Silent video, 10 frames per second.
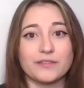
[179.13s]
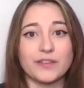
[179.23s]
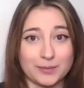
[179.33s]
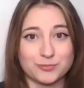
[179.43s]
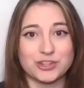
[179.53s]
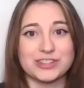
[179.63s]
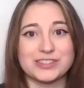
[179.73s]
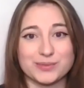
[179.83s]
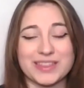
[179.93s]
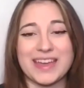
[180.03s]
options
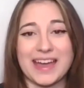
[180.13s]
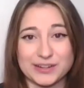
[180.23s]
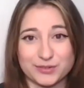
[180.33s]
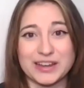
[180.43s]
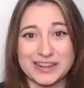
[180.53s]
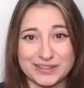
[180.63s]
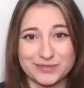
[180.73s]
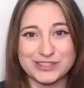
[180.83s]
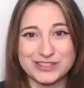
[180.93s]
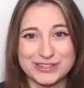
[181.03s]
with ad
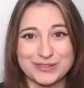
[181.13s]
creatives too.